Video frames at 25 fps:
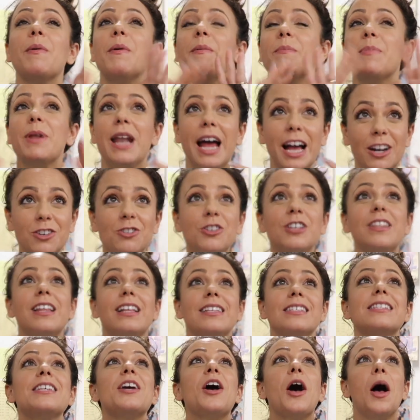but actually
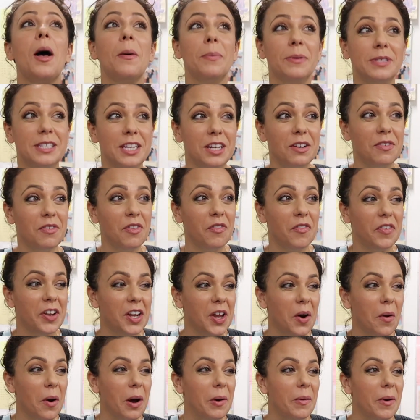that's the opposite of the
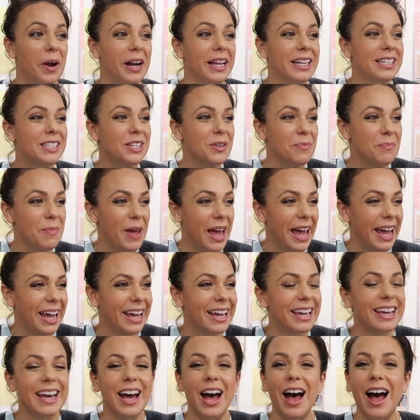video I wanted to
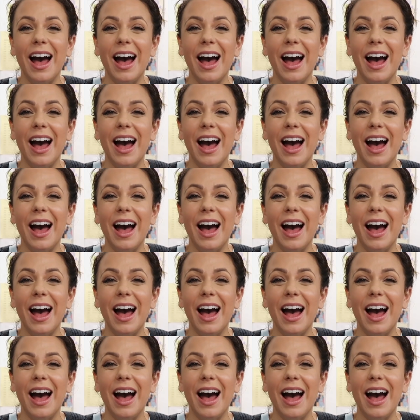make.